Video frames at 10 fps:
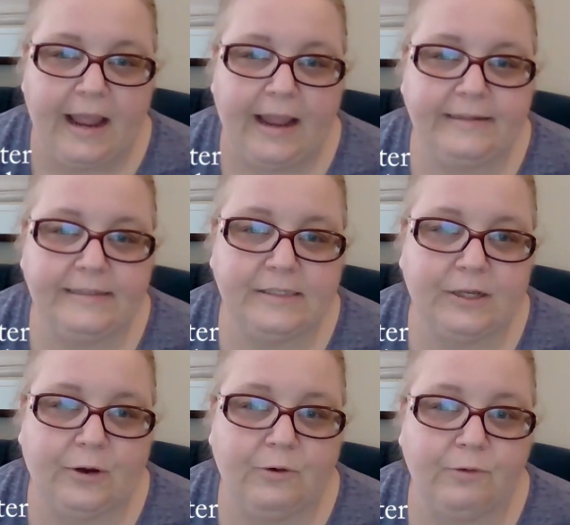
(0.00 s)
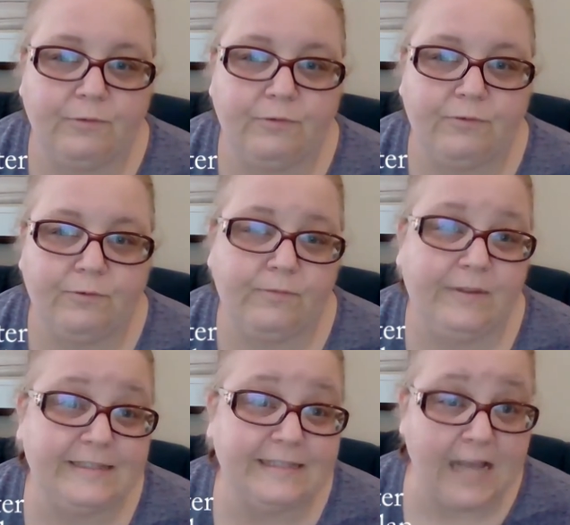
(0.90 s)
and so
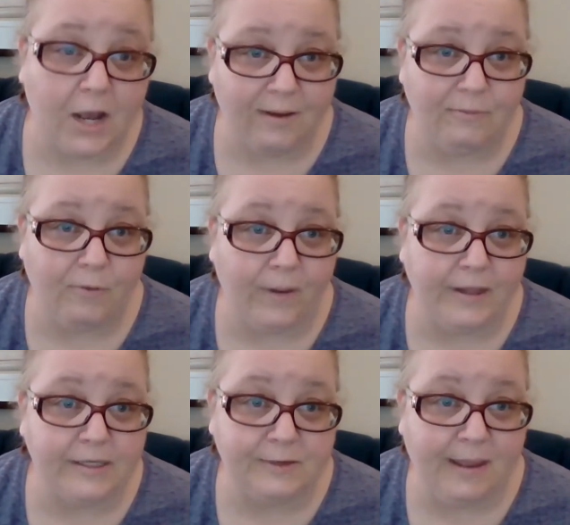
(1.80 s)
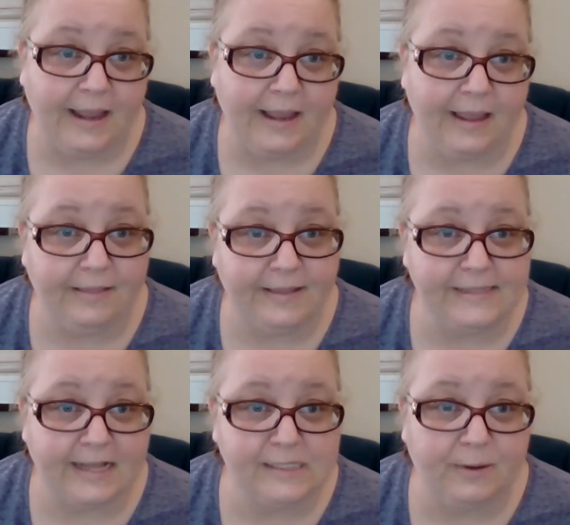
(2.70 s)
this is how I'm going to make this
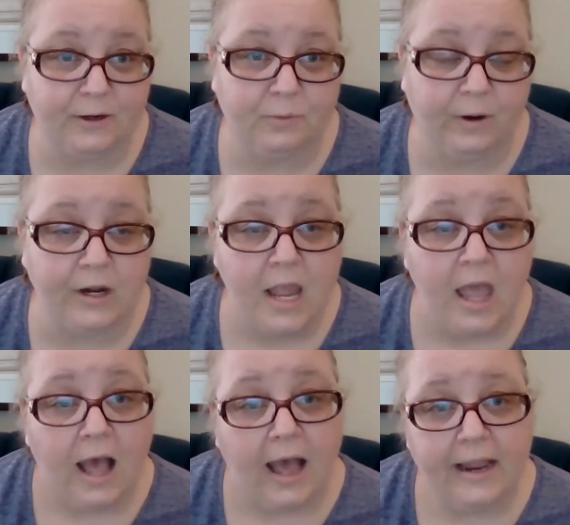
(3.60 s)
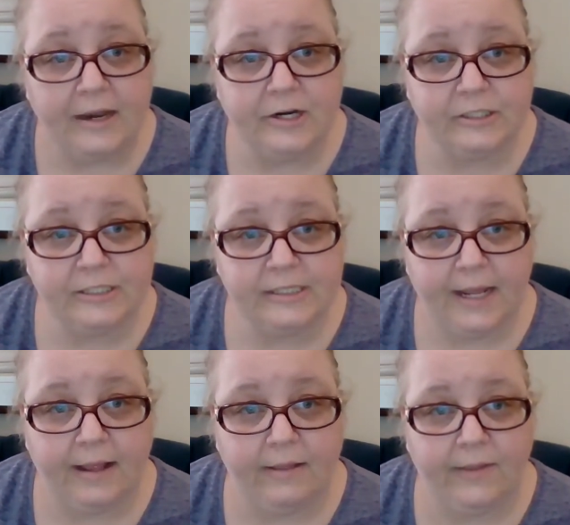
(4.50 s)
aspect work. I
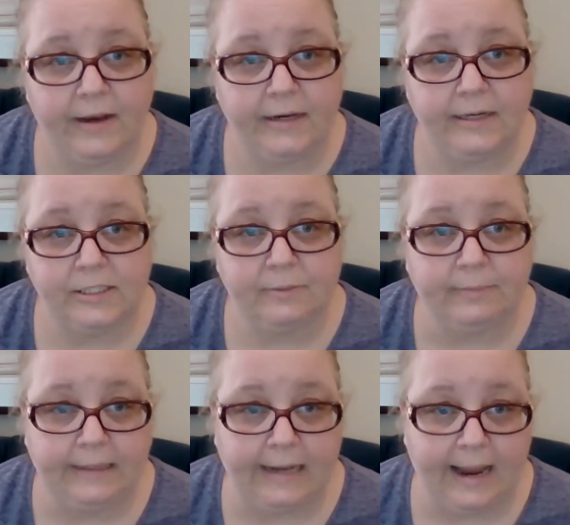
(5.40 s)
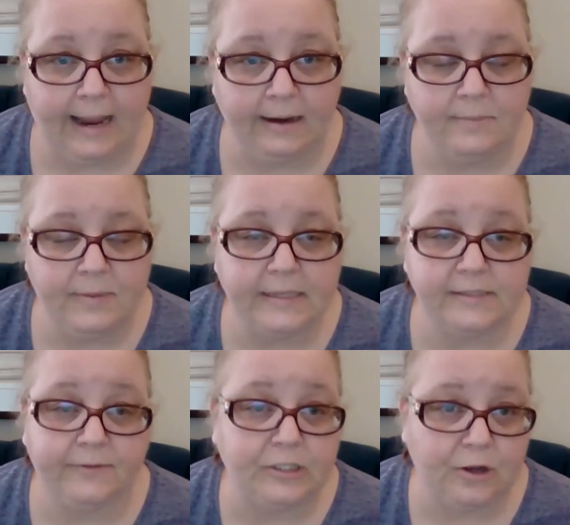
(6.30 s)
understand that I need to plan, because
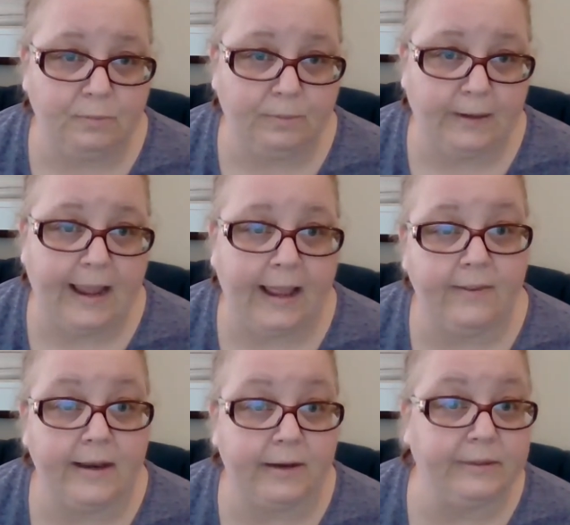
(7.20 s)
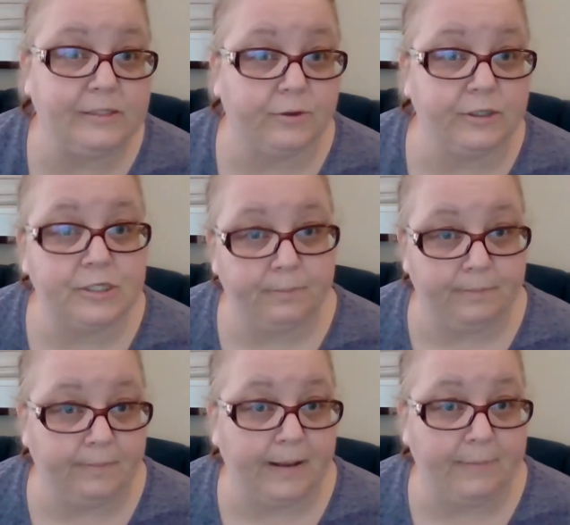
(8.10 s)
if I don't plan, then I resort to
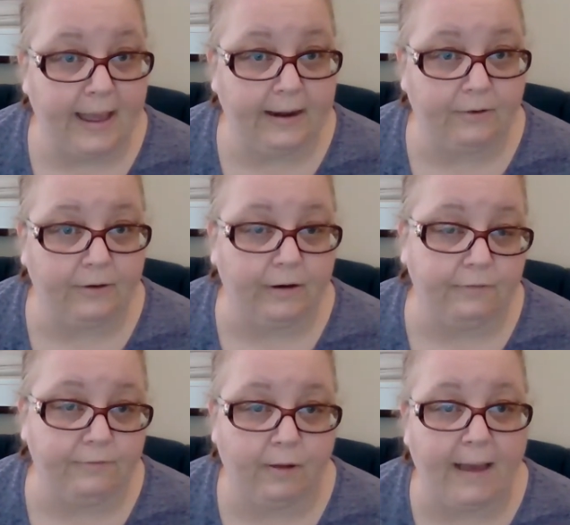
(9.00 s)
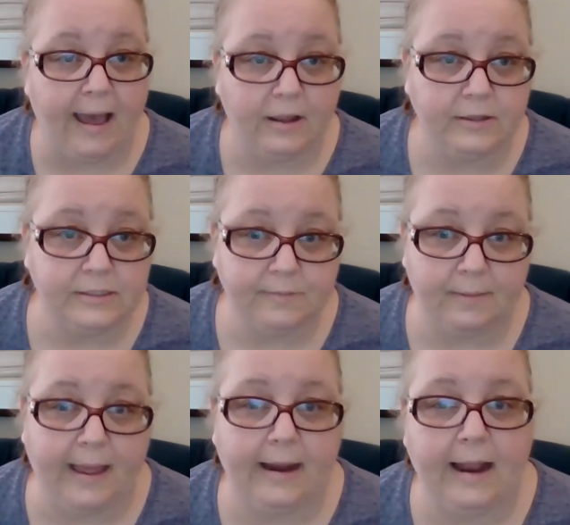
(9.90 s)
my bad, or I fall back to my
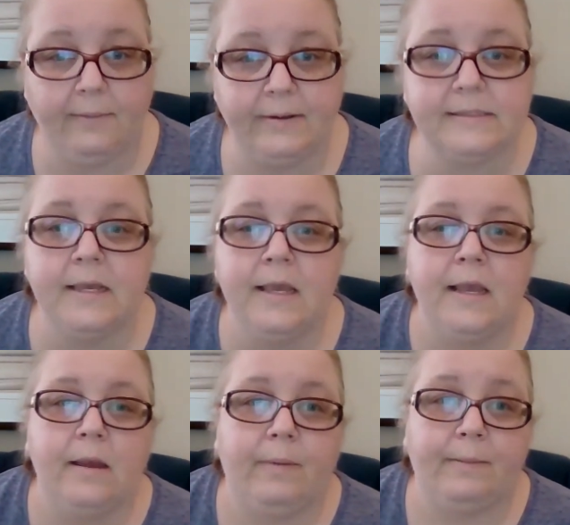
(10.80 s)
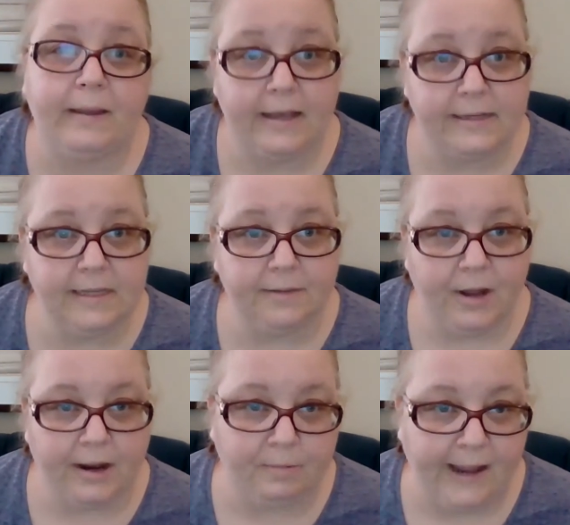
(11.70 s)
bad habits. But because I'm
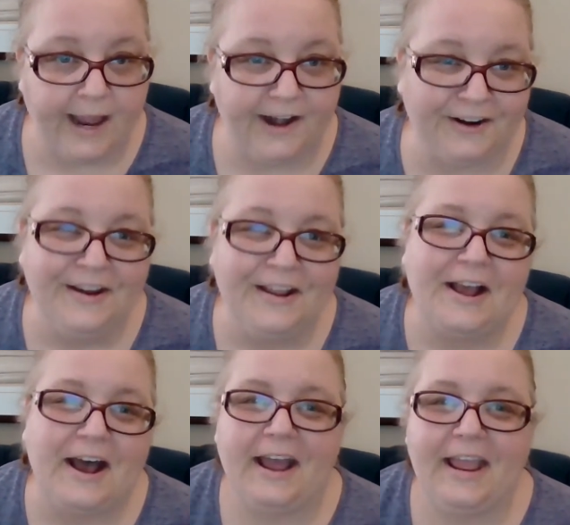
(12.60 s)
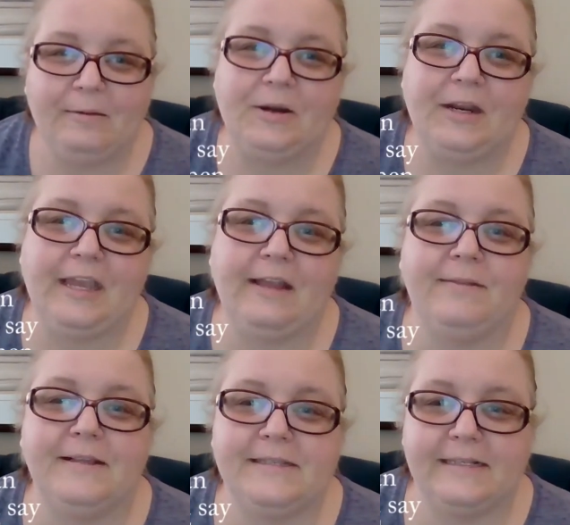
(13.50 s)
not a planner, I am going to keep
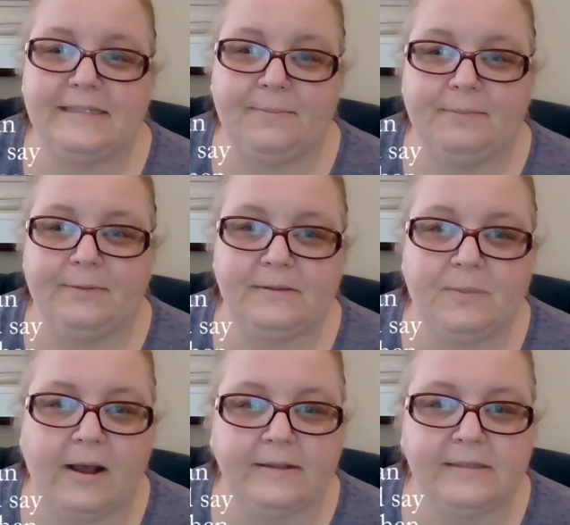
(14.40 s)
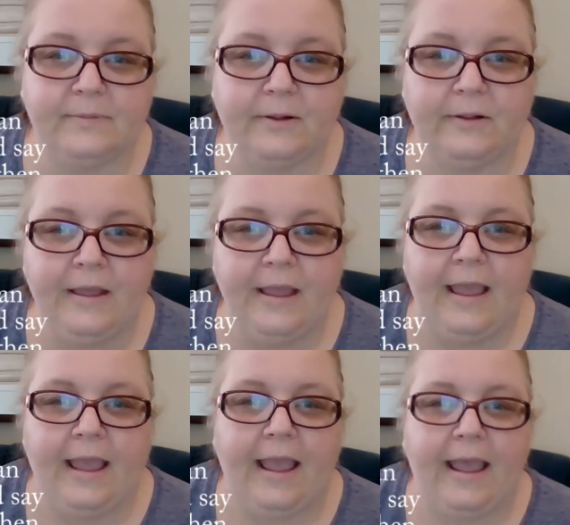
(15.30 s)
this as simple as possible,
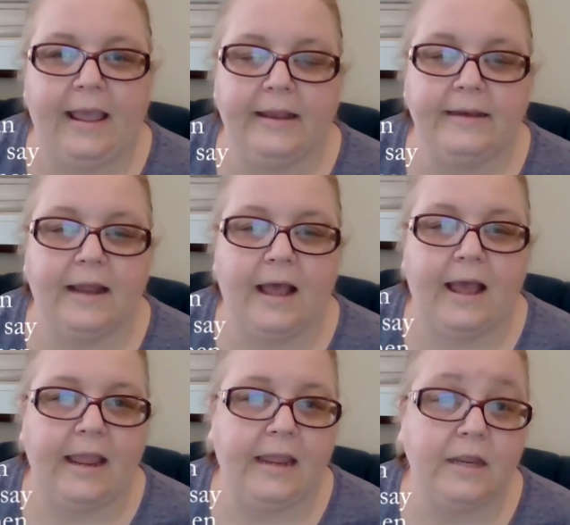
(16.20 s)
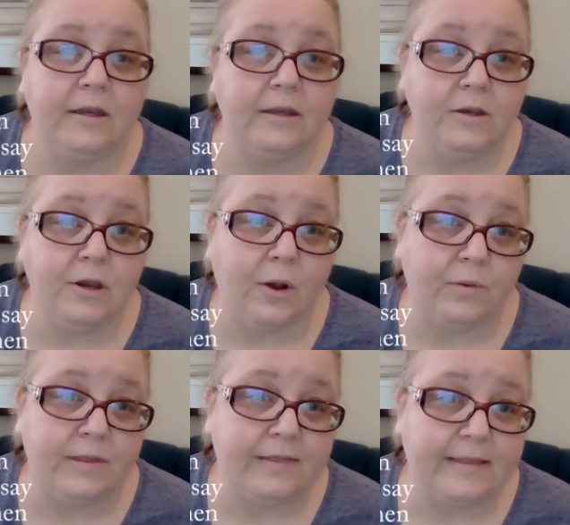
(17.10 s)
and I know
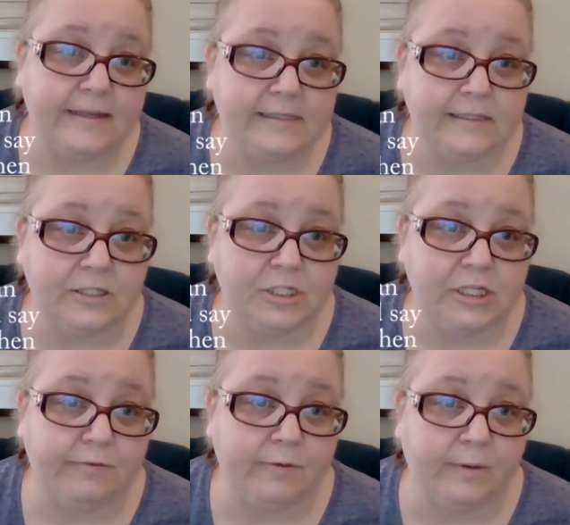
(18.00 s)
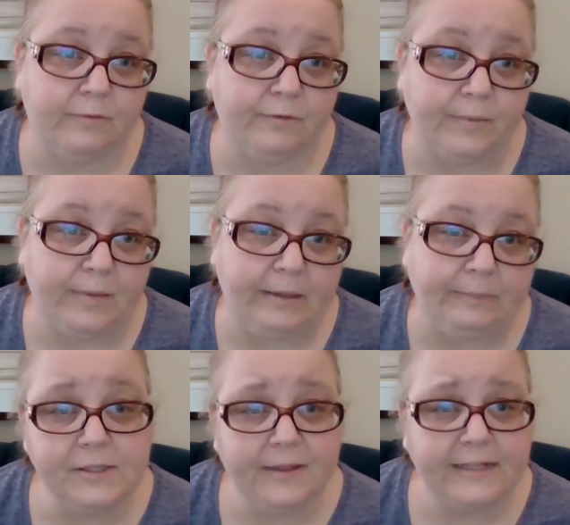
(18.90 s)
that this is achievable for me.
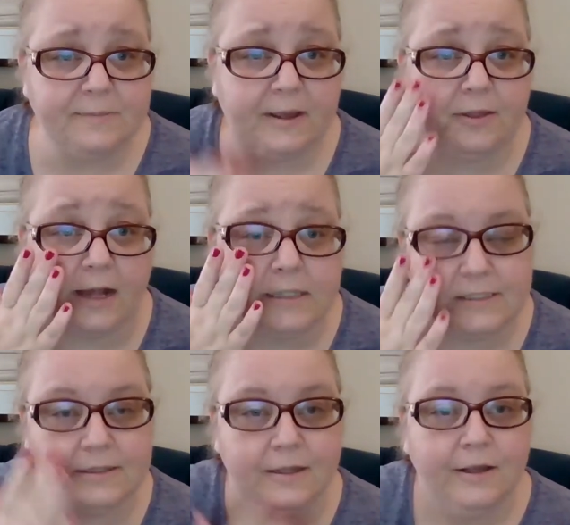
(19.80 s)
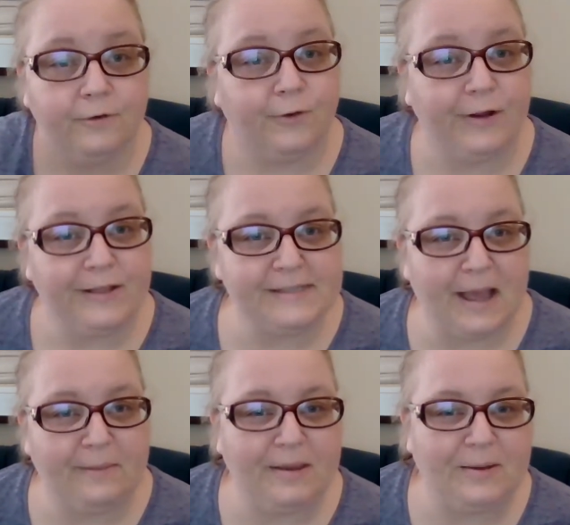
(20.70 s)
So that's my thoughts for this
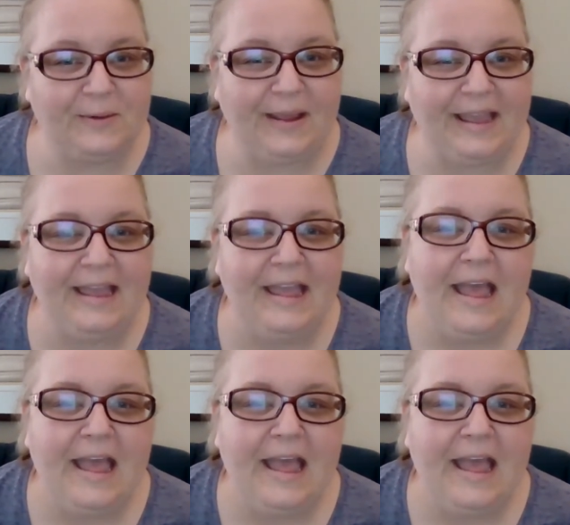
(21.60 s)
coming week.